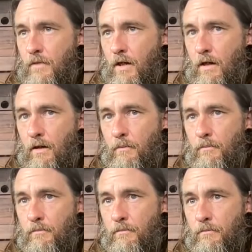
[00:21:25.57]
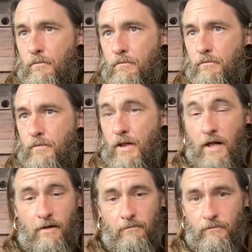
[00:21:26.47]

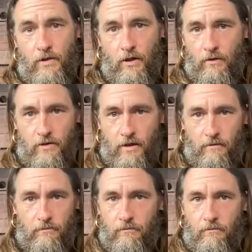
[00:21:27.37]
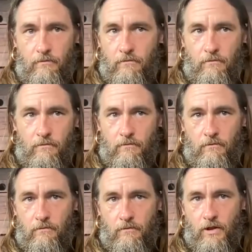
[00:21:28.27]
Yeah, you know, it's like
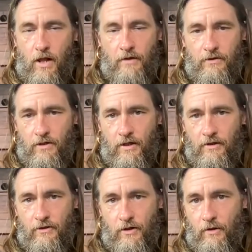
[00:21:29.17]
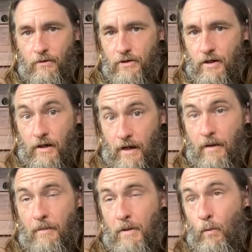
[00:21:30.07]
clocks are ticking. So it's
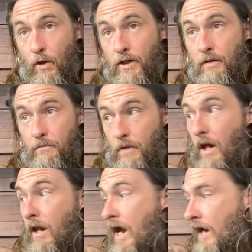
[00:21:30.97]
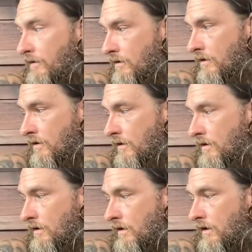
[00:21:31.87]
I've been working a lot
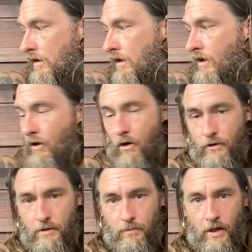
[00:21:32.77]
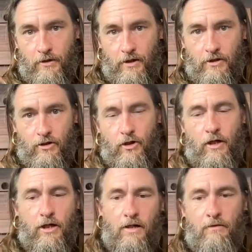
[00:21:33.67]
on all these projects, just
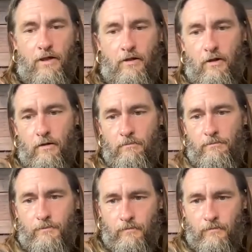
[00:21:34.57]
trying to get everything done.